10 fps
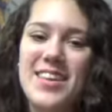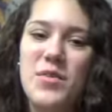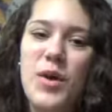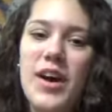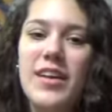
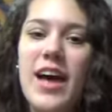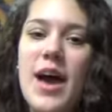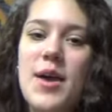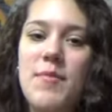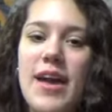Tidwell.
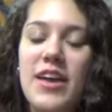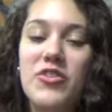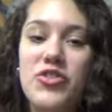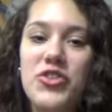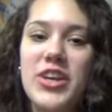I'm a
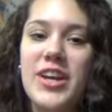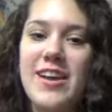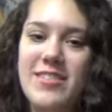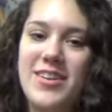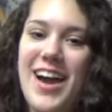junior
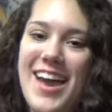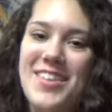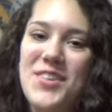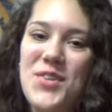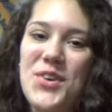at Terrell
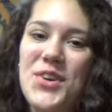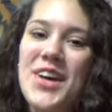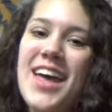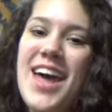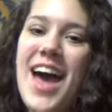High School.
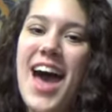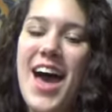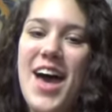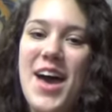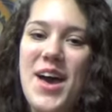
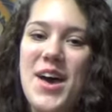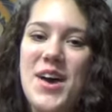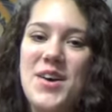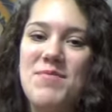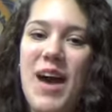
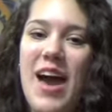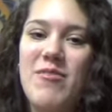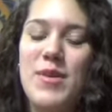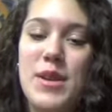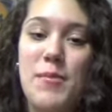Um,
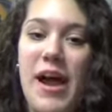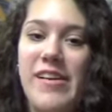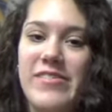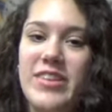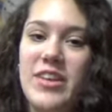I've been in
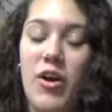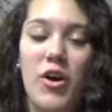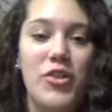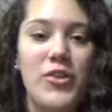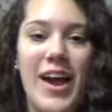powerlifting
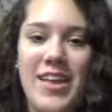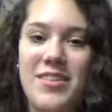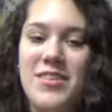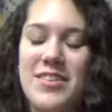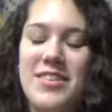all through high
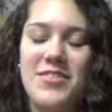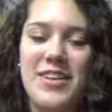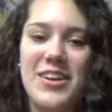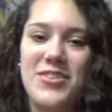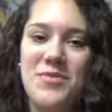school since a
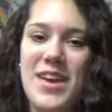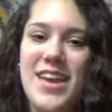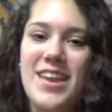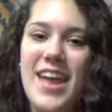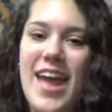
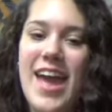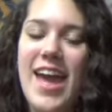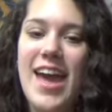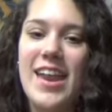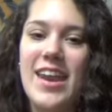freshman,
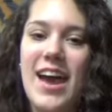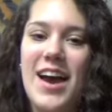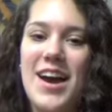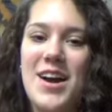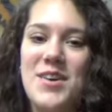and
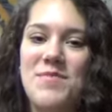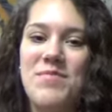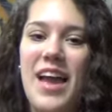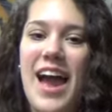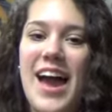
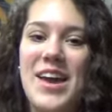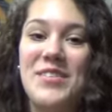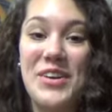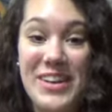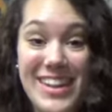um,
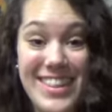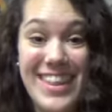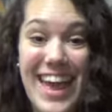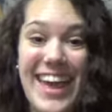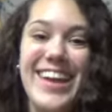I'm going to
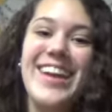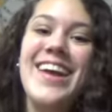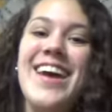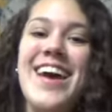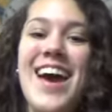stay
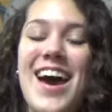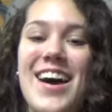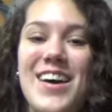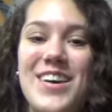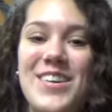
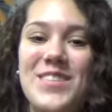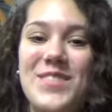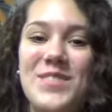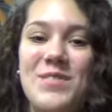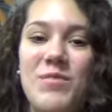
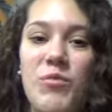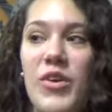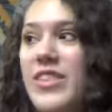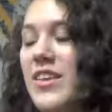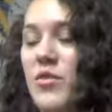um,
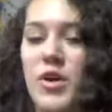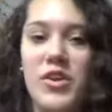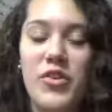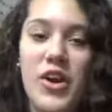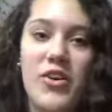with these
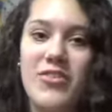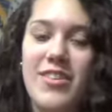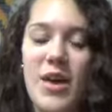wonderful coaches